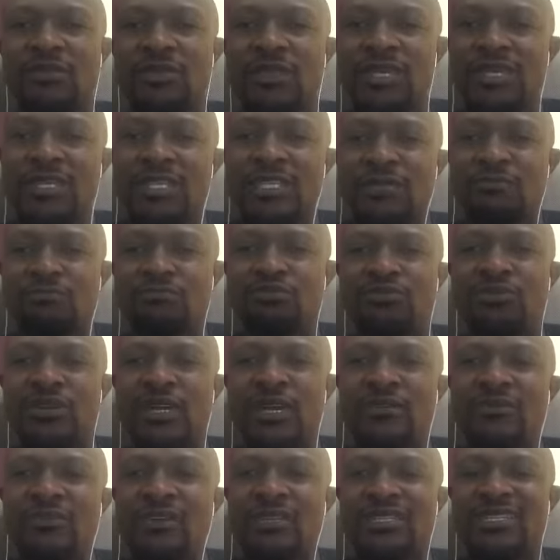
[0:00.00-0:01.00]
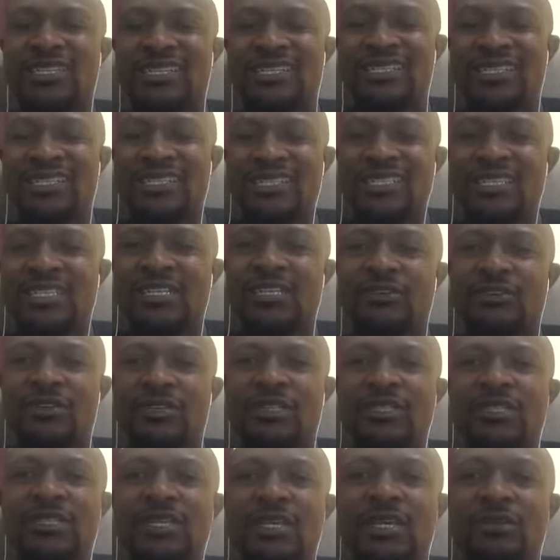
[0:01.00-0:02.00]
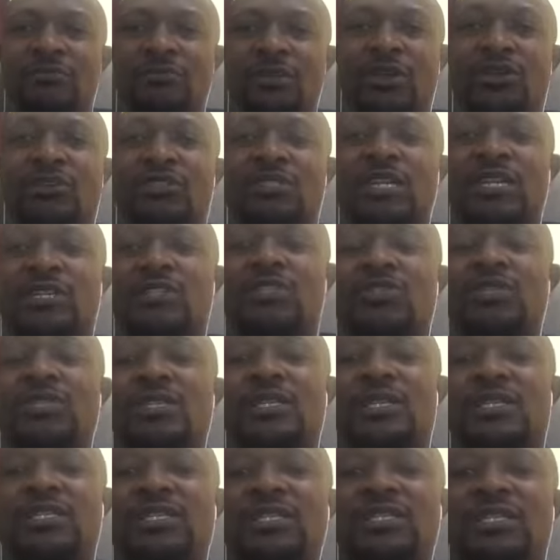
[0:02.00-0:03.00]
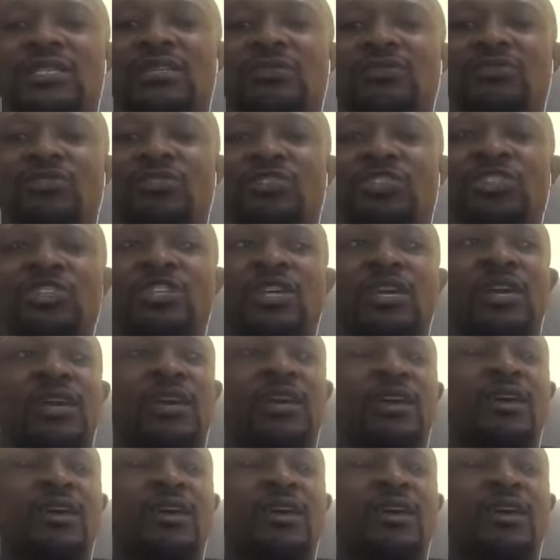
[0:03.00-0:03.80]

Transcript: things private and secret because they are too sensitive to share?